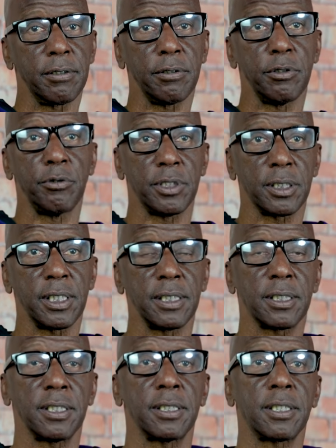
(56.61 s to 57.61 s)
due to
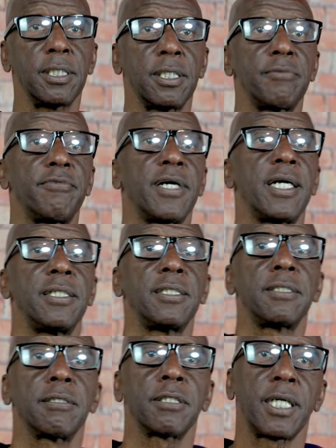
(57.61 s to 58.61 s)
senseless gun
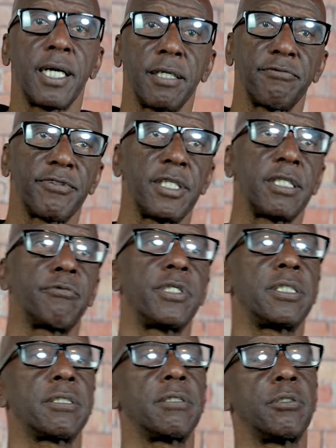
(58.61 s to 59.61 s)
violence or conflict
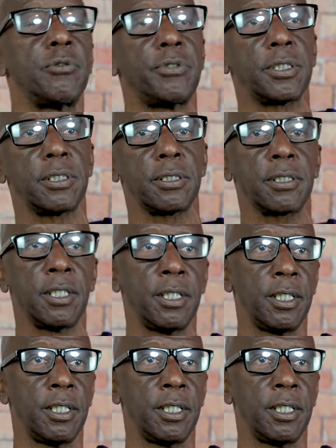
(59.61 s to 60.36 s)
resolutions